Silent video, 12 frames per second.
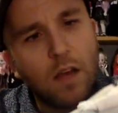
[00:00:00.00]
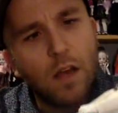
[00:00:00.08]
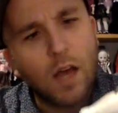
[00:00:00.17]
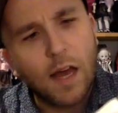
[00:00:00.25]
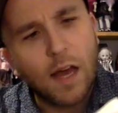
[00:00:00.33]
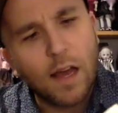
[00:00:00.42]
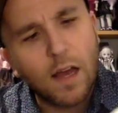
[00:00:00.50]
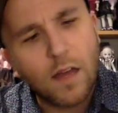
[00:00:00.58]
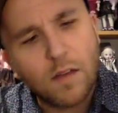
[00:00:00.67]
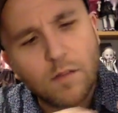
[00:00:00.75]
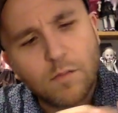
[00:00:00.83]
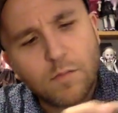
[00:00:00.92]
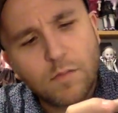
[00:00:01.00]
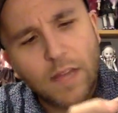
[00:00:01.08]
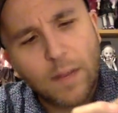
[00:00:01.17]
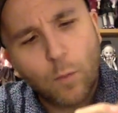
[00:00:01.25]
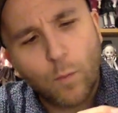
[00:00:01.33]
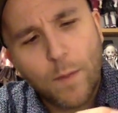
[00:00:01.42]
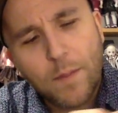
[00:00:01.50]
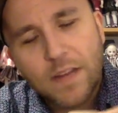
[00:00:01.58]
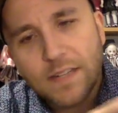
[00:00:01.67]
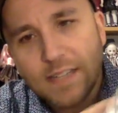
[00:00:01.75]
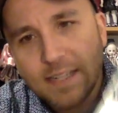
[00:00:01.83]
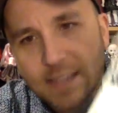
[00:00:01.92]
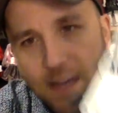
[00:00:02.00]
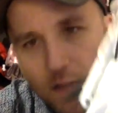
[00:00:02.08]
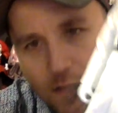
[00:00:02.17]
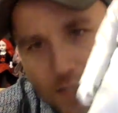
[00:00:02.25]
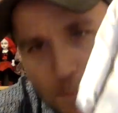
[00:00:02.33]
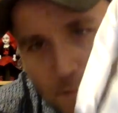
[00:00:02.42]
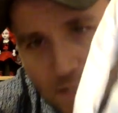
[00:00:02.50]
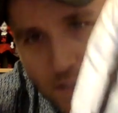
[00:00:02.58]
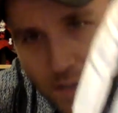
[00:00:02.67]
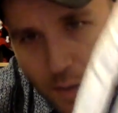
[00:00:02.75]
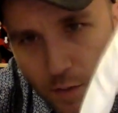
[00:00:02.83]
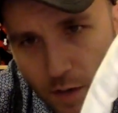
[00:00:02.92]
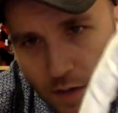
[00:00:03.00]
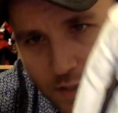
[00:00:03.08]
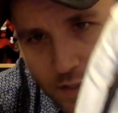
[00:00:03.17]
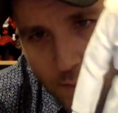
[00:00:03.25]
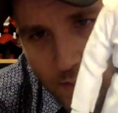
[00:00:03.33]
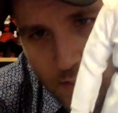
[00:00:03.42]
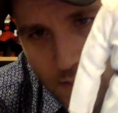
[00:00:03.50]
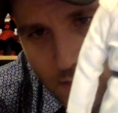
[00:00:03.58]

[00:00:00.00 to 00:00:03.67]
like ribbon detail that's been sewed onto it.